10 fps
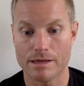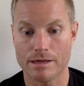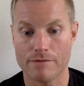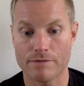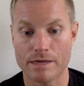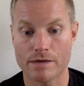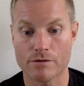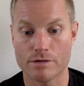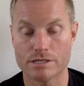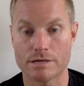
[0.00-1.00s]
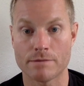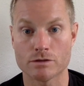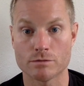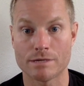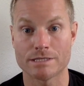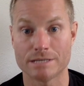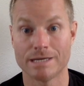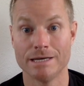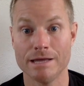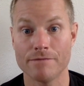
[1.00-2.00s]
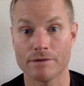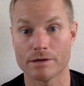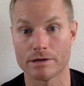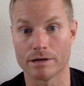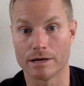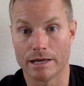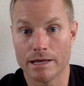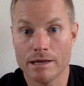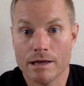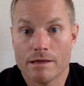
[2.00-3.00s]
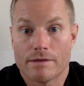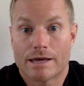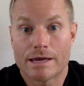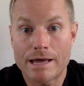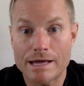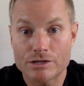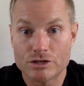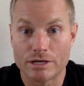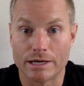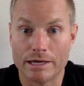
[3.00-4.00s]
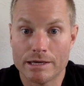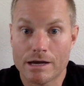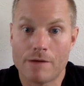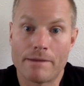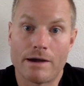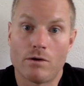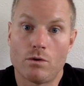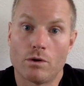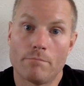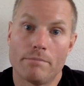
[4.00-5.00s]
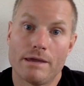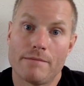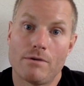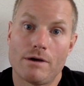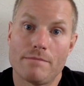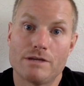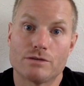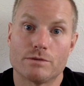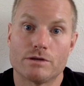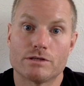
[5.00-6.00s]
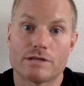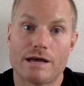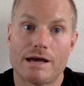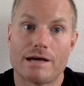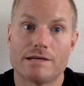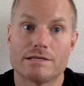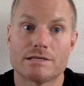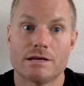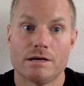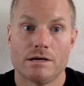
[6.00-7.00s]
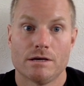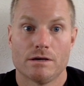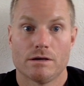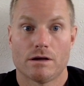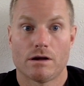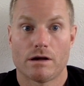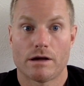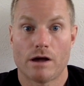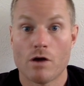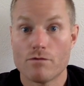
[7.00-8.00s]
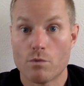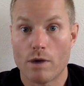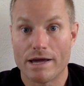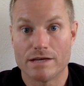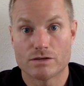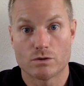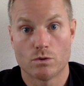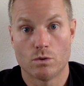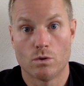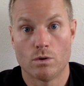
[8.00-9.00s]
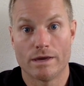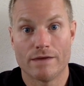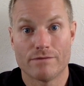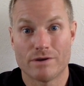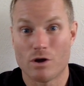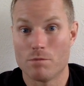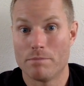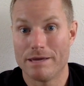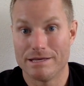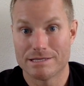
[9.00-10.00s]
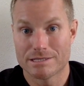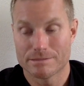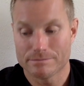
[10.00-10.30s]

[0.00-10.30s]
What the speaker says: If they increase their muscle mass significantly, they can actually come out on a BMI measurement as overweight or even obese.